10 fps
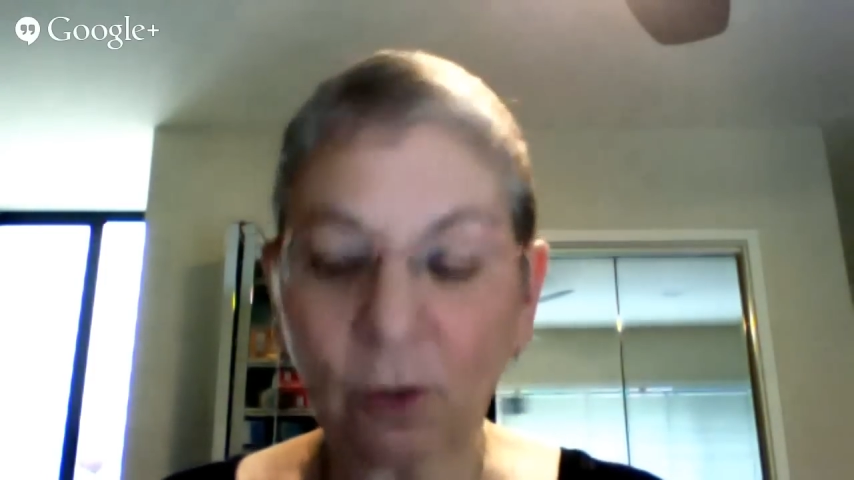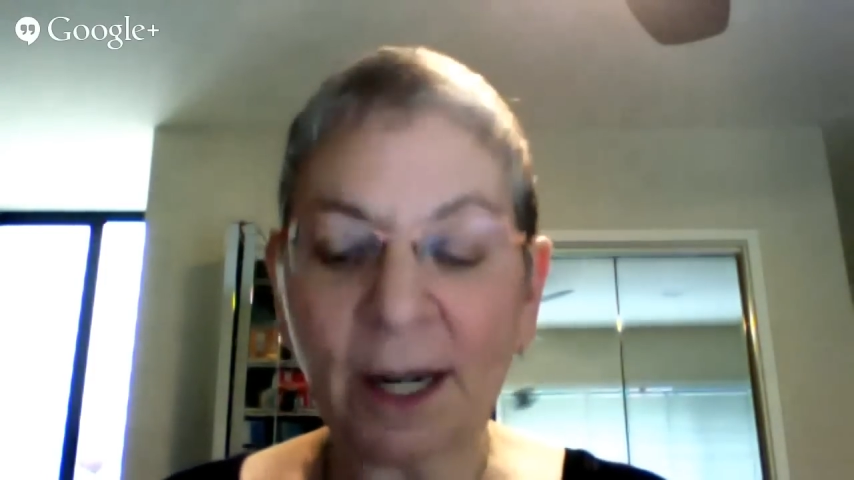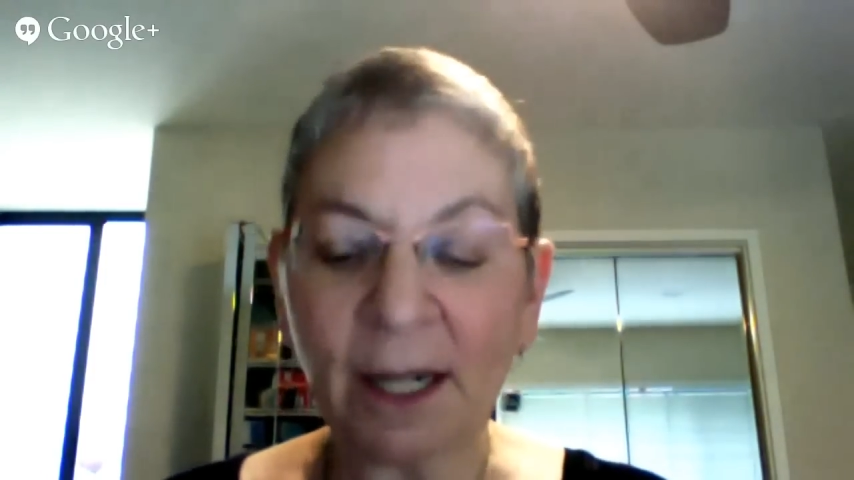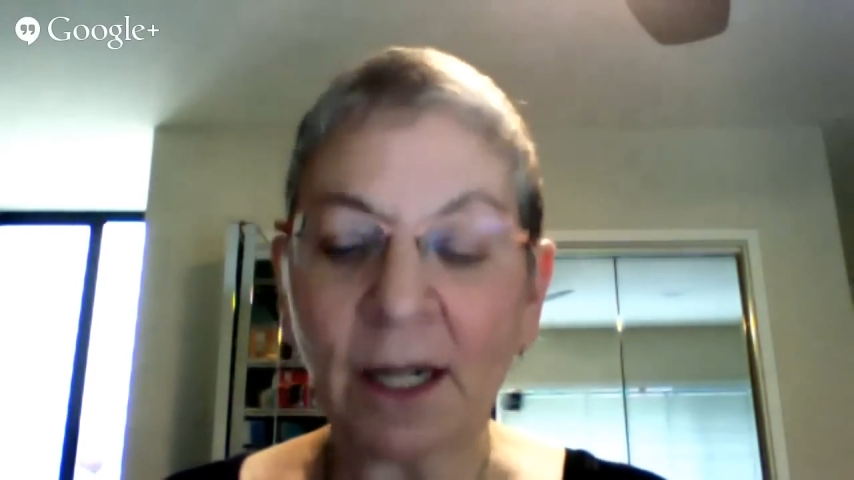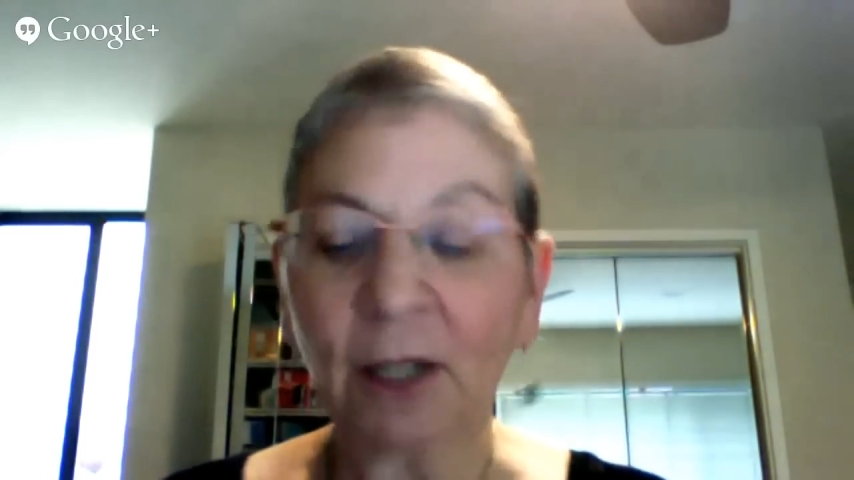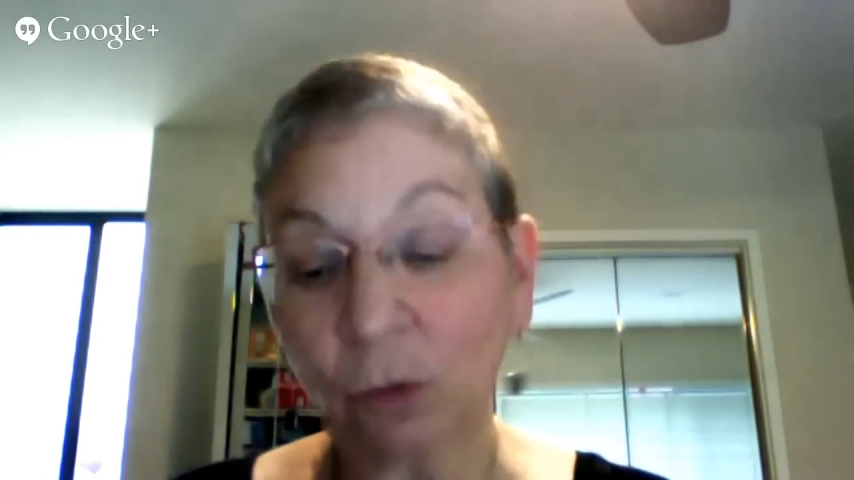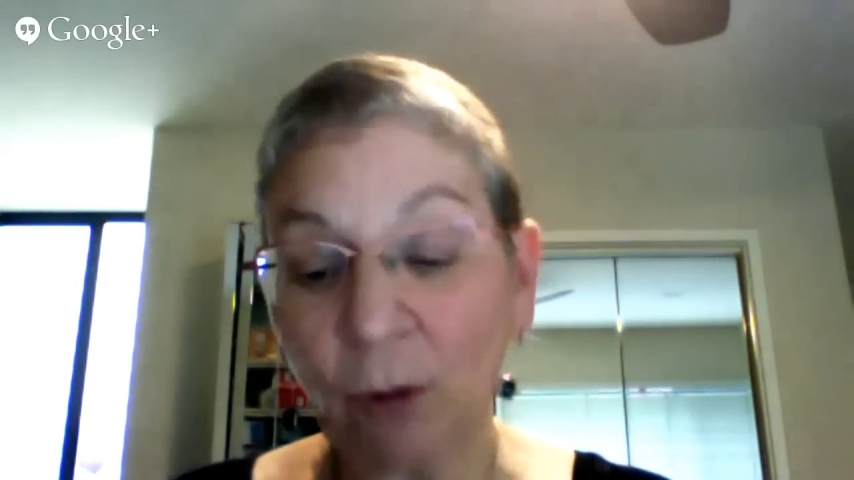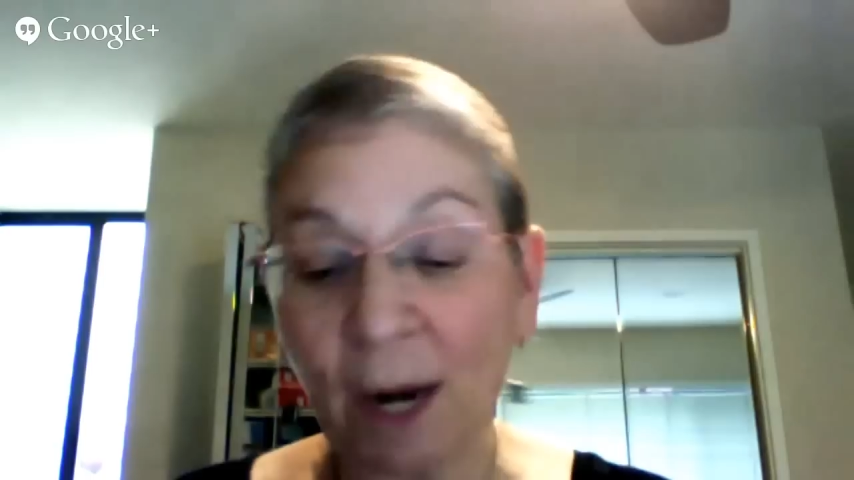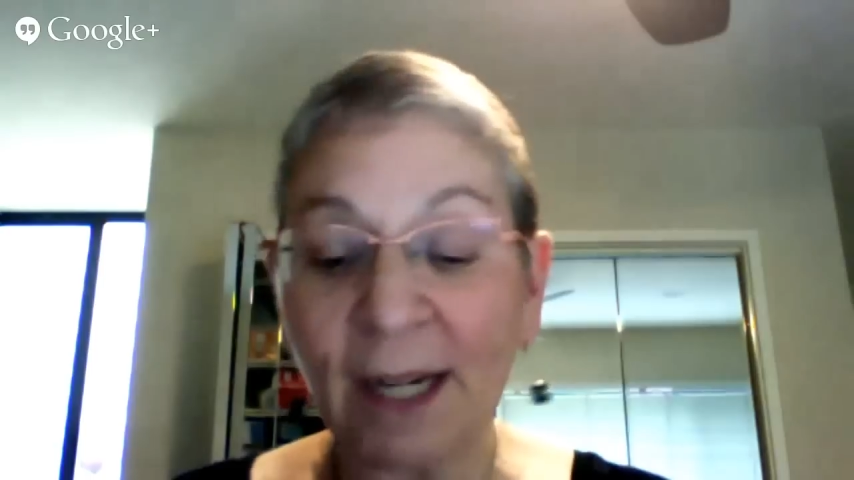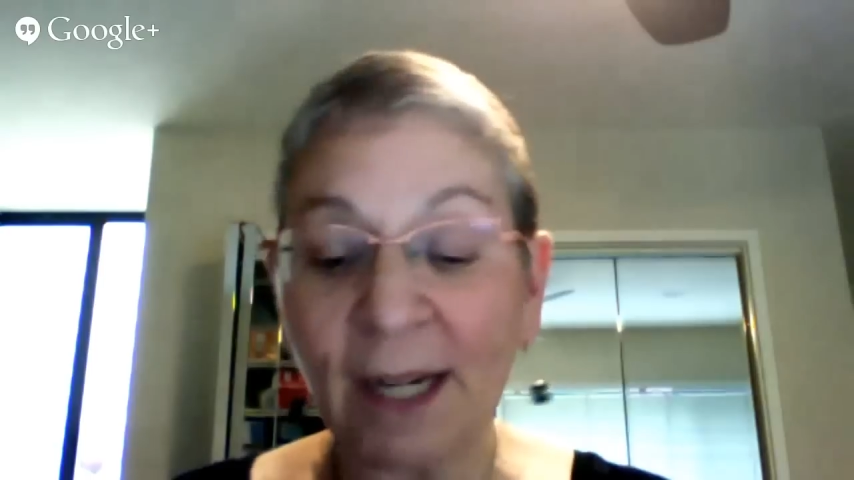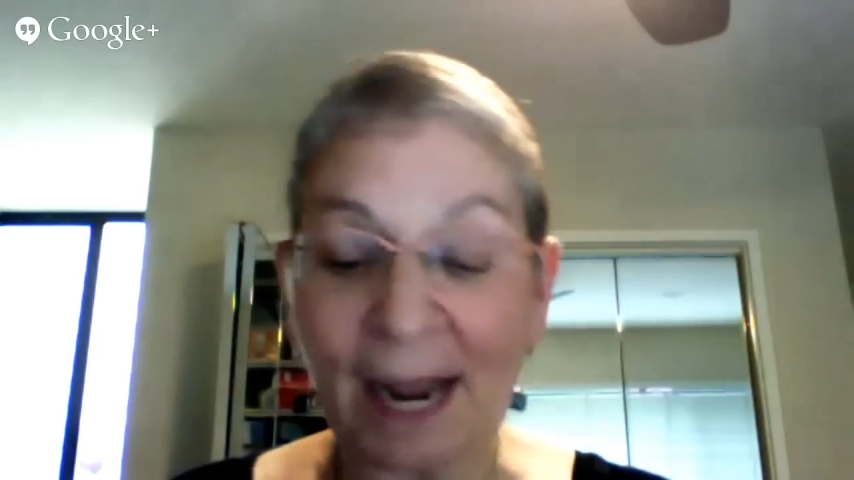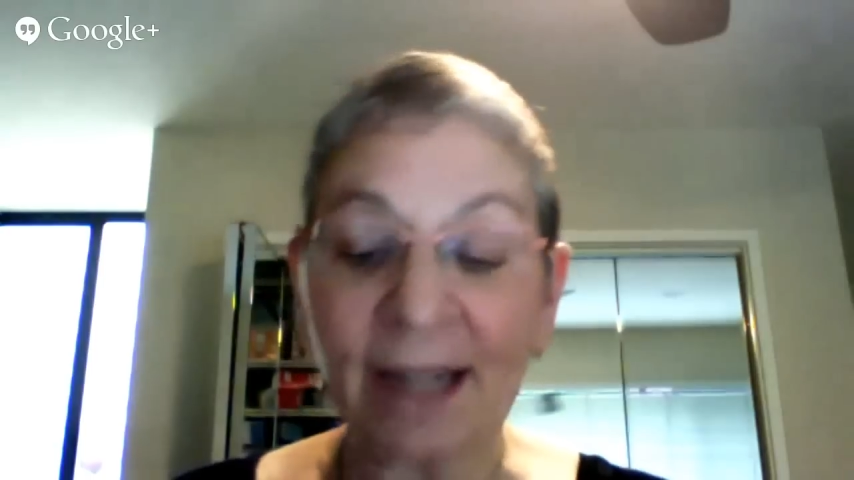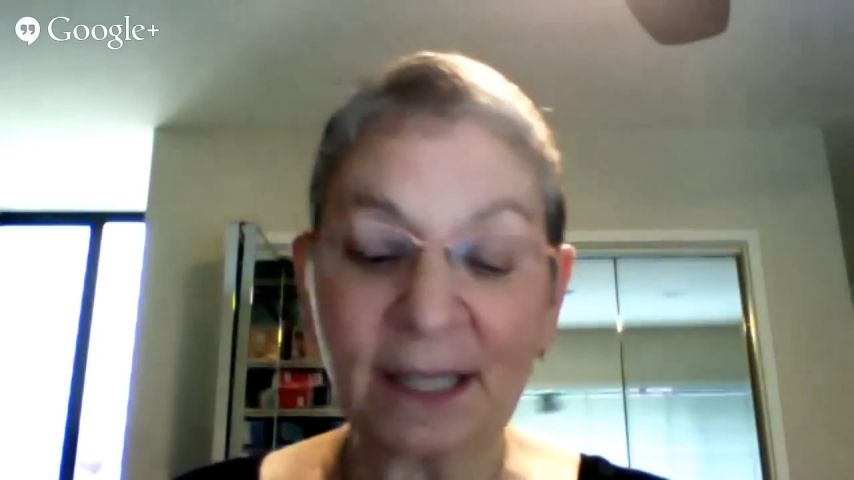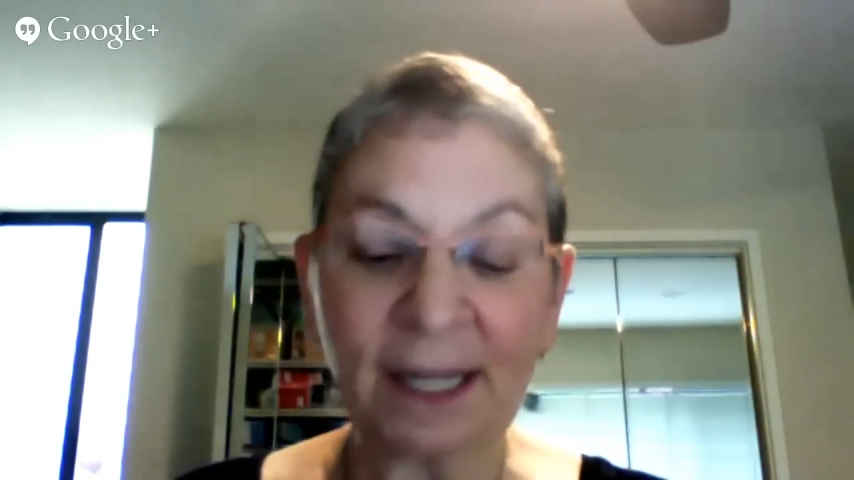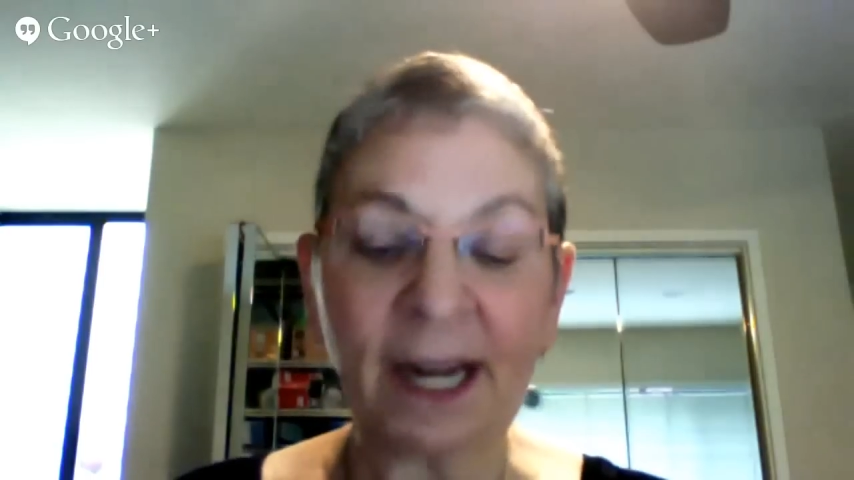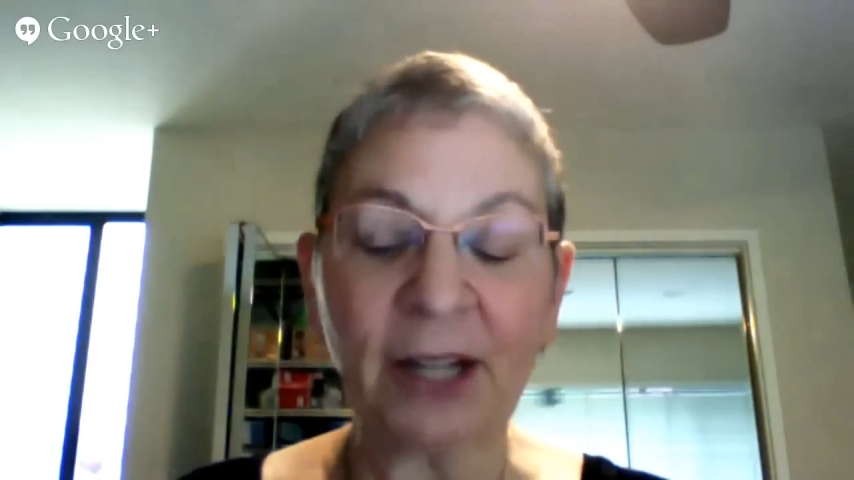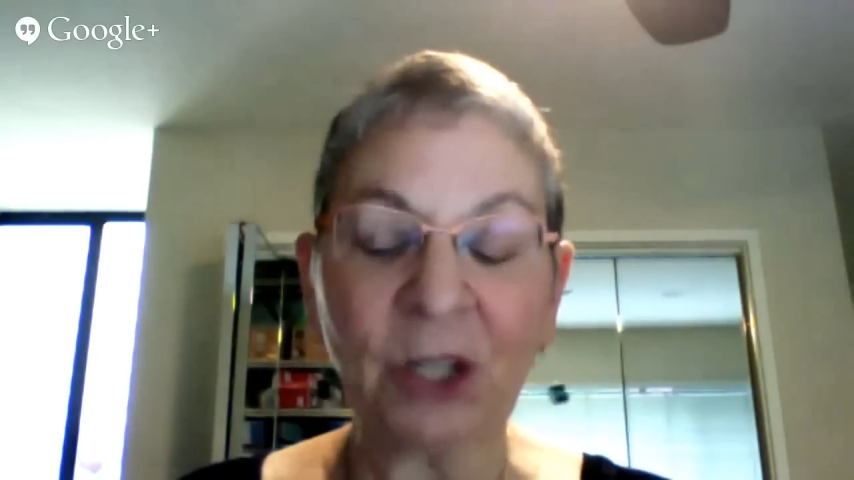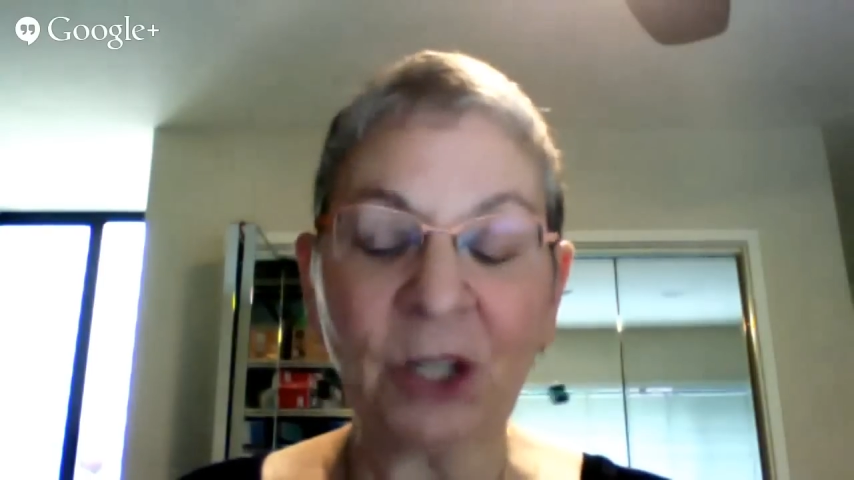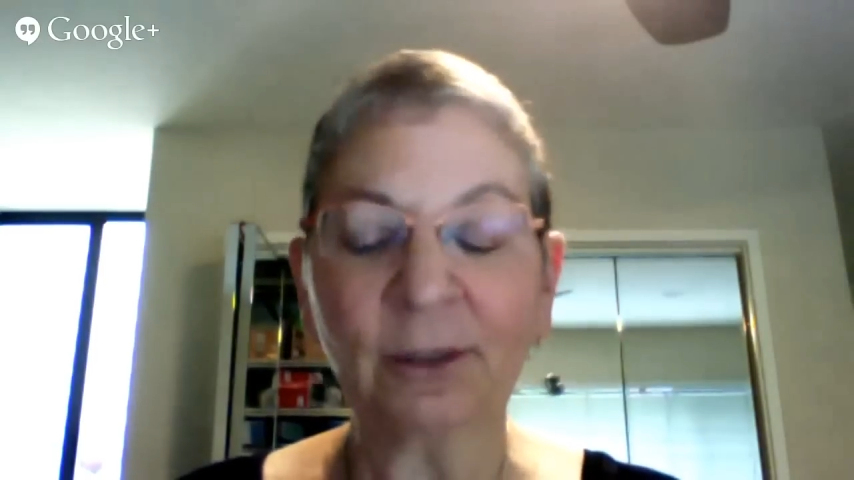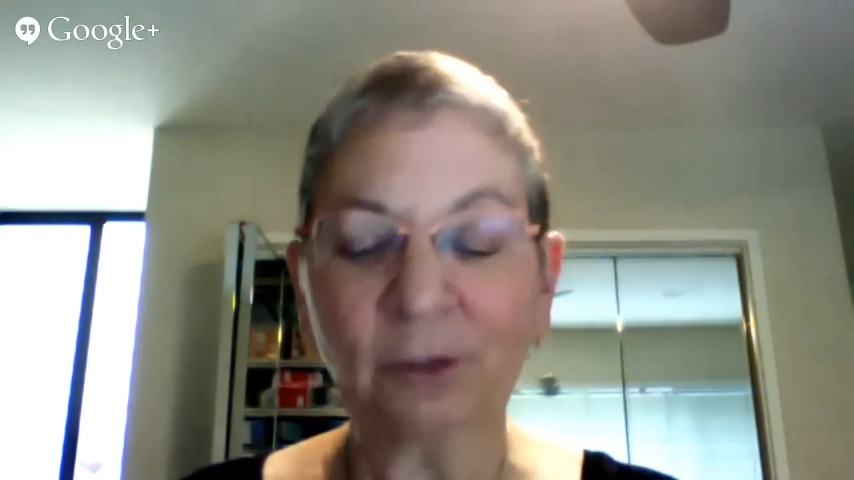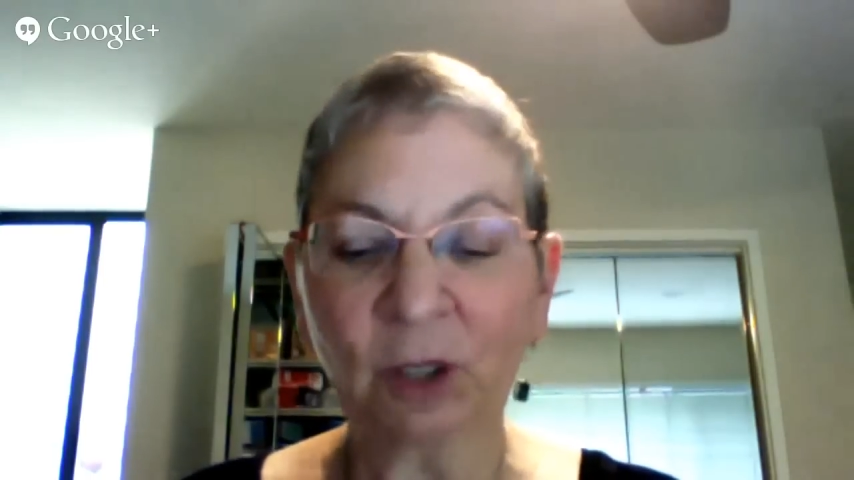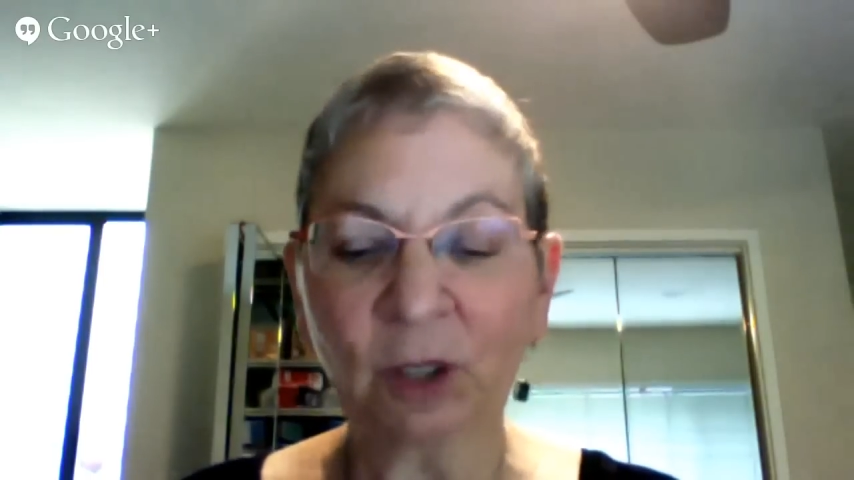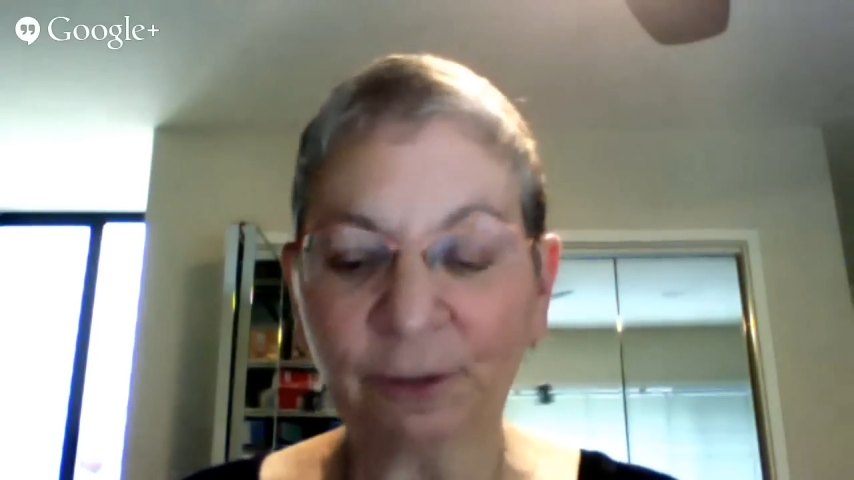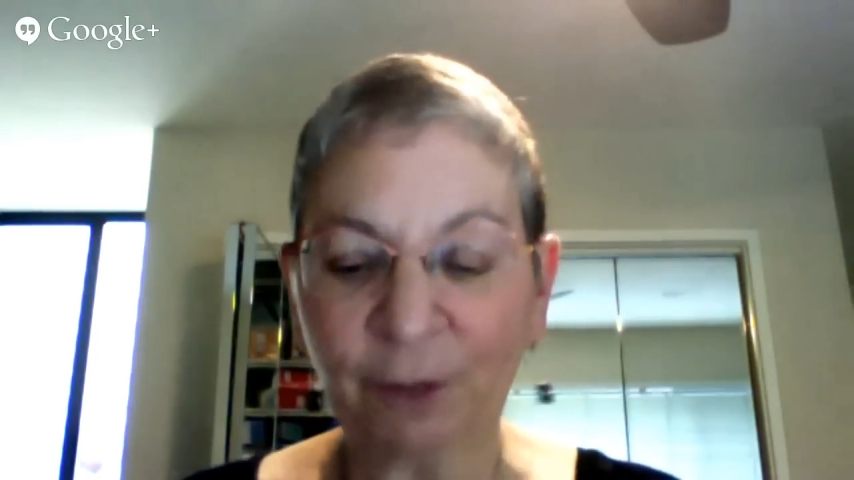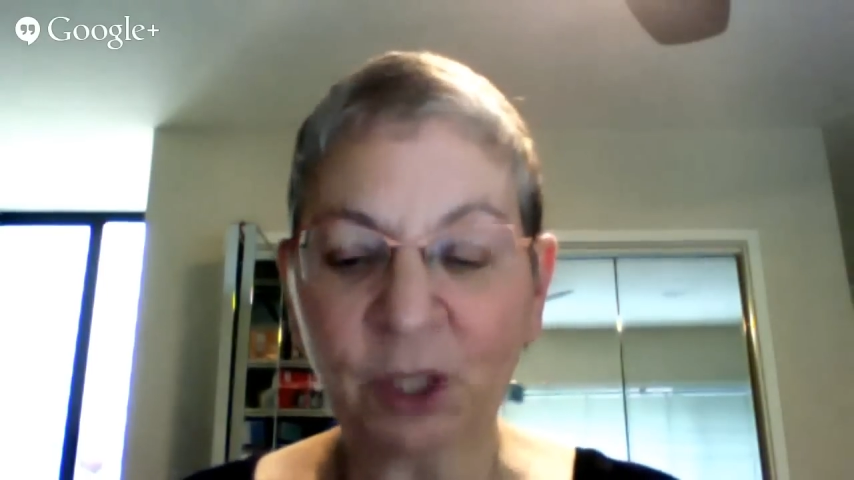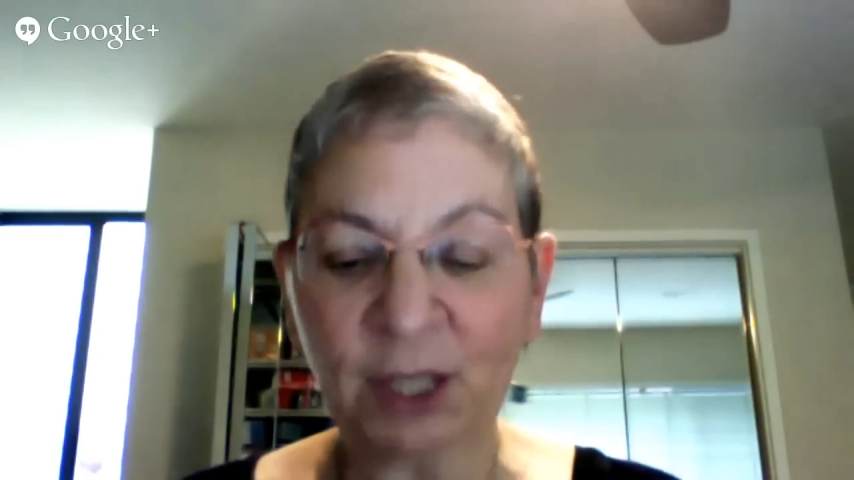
a great annotation the first time,